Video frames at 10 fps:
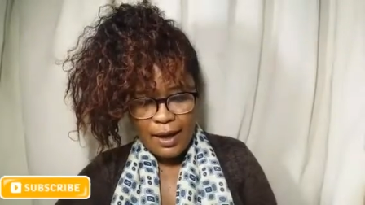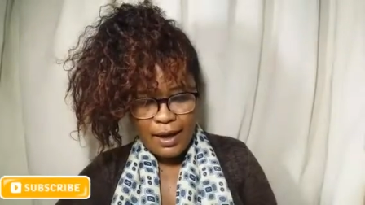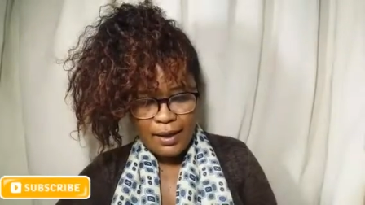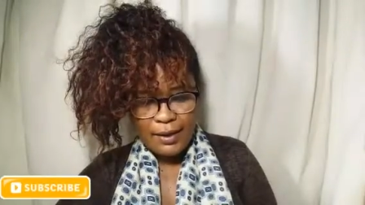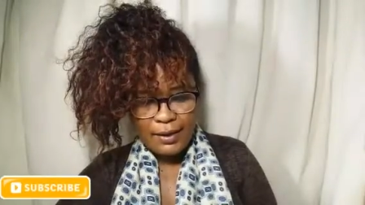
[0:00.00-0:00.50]

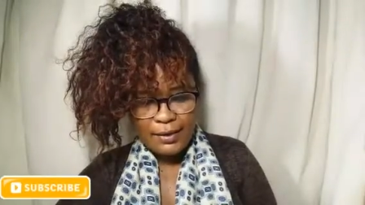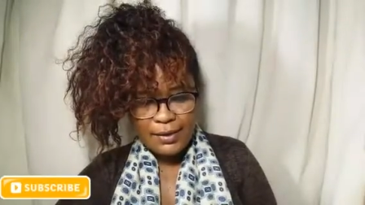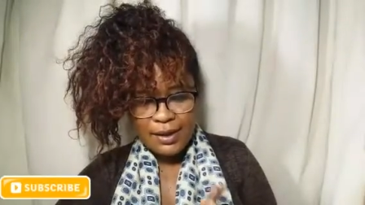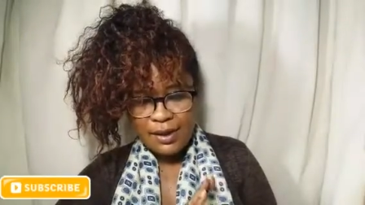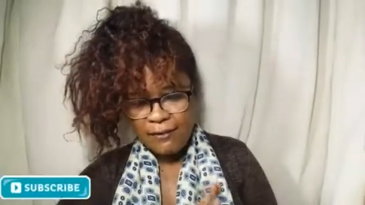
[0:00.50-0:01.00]
And
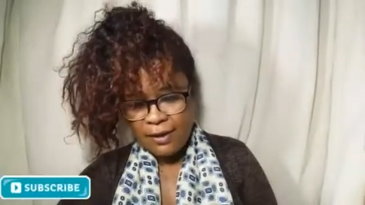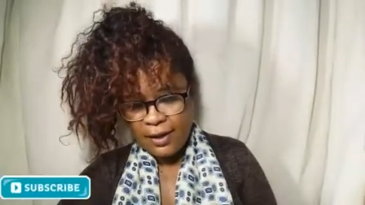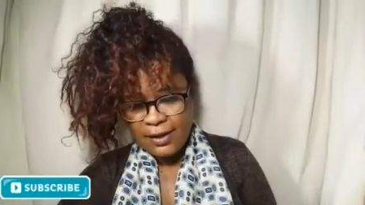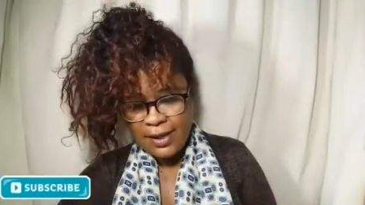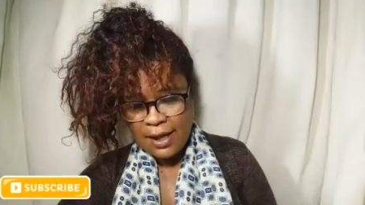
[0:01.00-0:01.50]
South
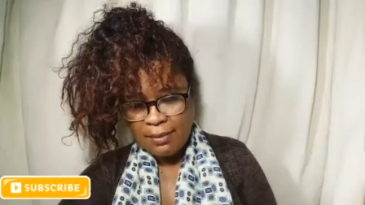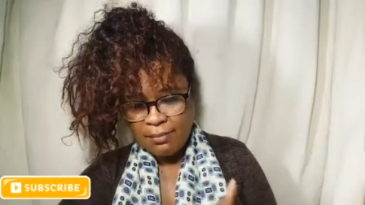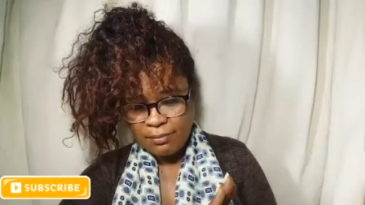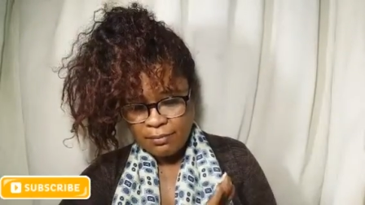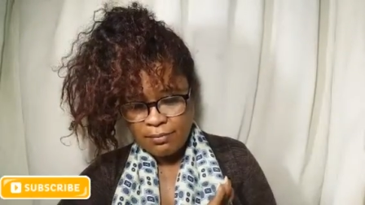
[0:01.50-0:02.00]
African time,
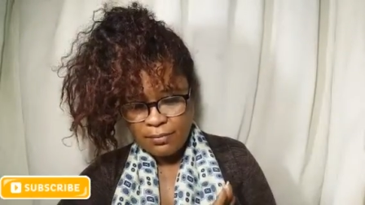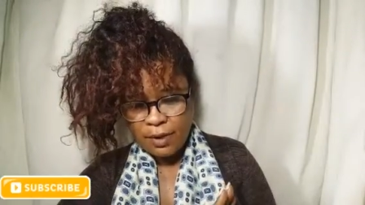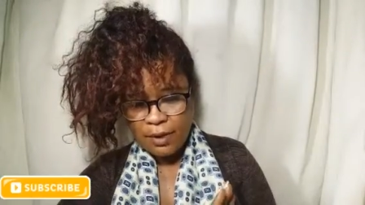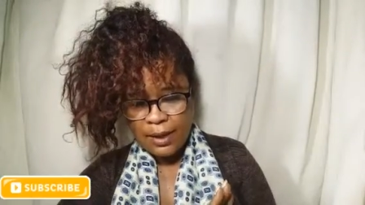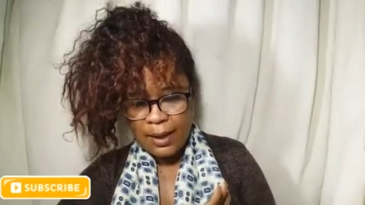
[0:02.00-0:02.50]

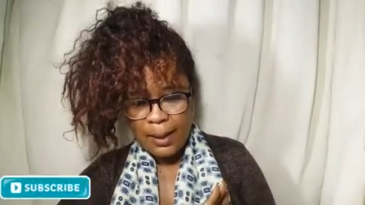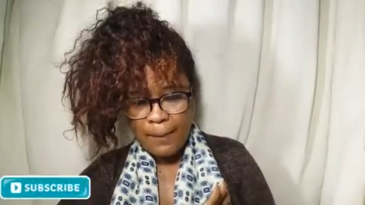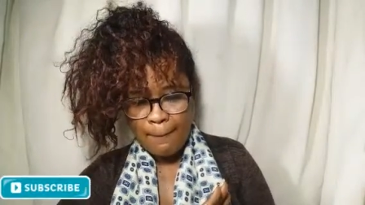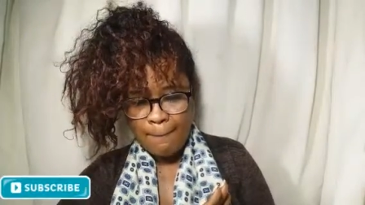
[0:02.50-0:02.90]
okay?